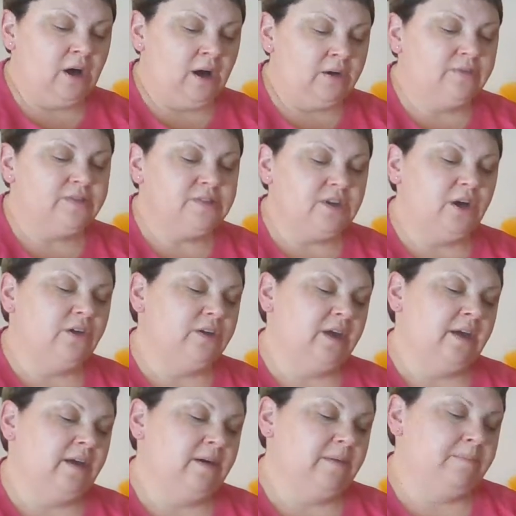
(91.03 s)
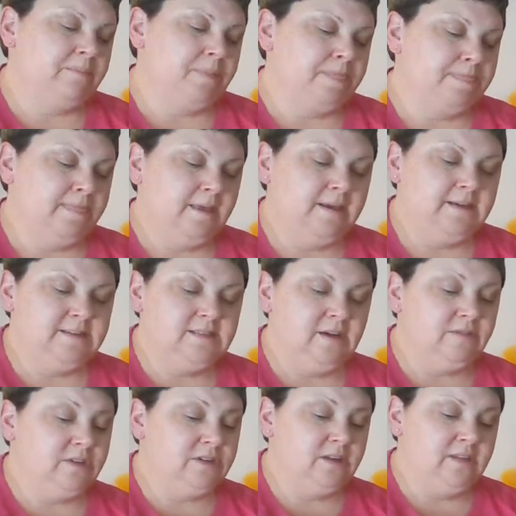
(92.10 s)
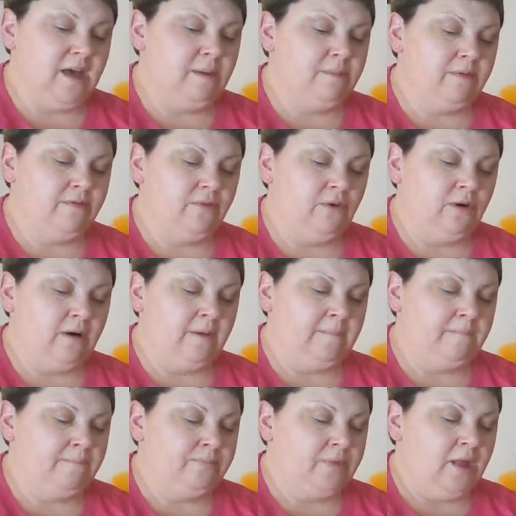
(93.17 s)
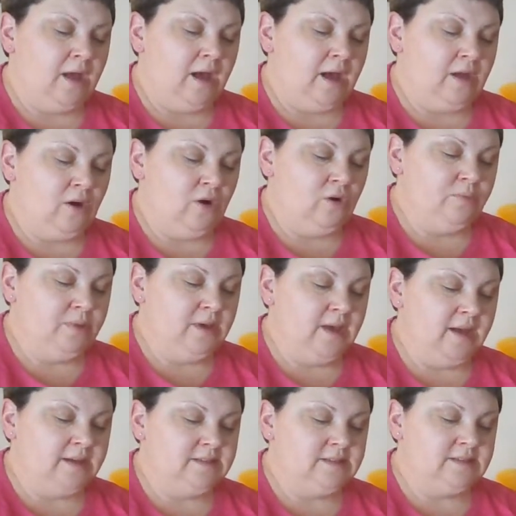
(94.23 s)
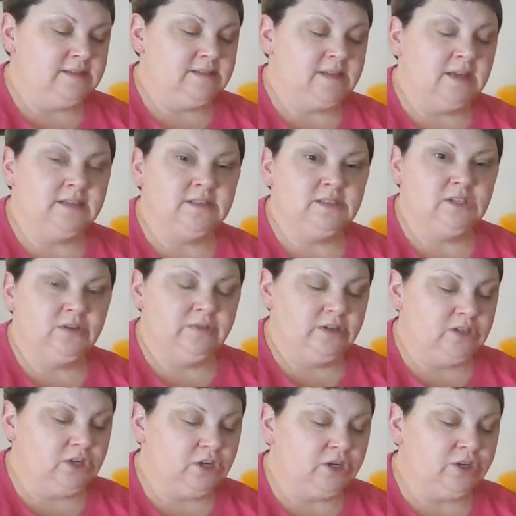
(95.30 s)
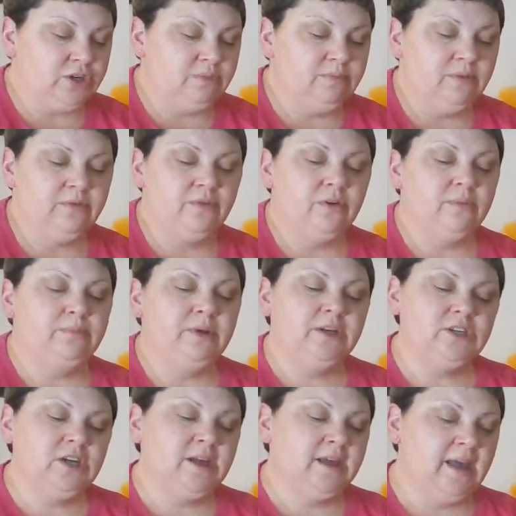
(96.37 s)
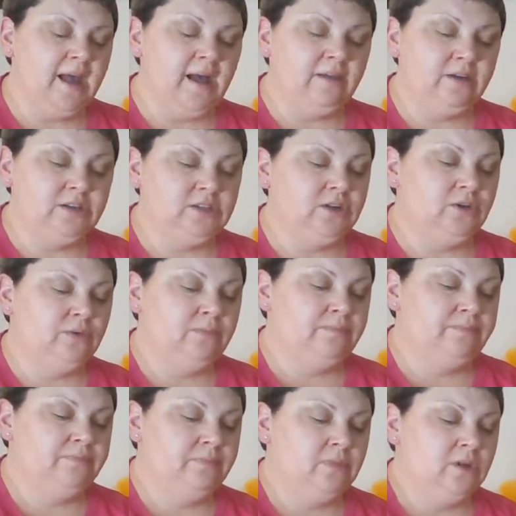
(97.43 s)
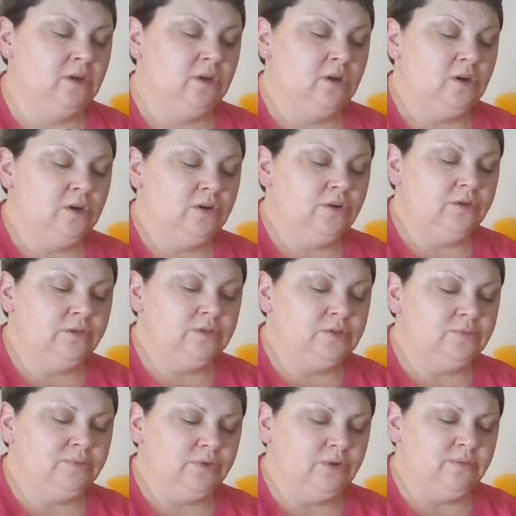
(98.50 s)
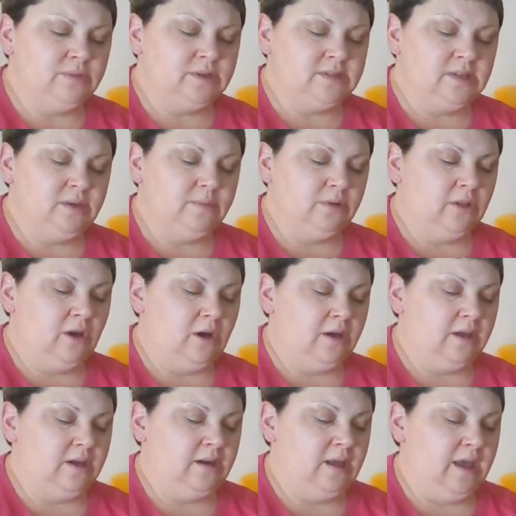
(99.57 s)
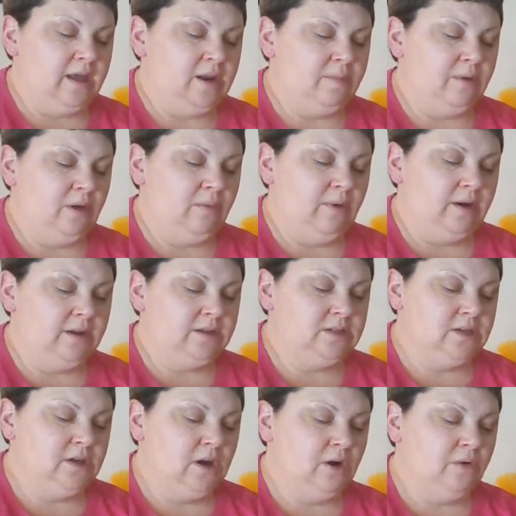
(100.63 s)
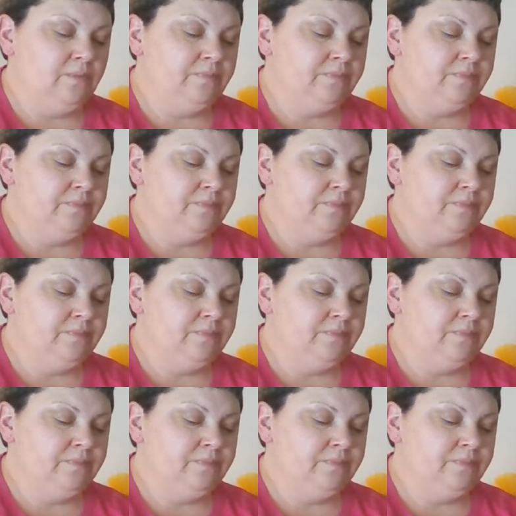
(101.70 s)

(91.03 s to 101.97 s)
sulking. He's never done that before. I hope he has the sense to return before BJ and Kelly do. Whose room does he belong in? Annabelle wanted to know.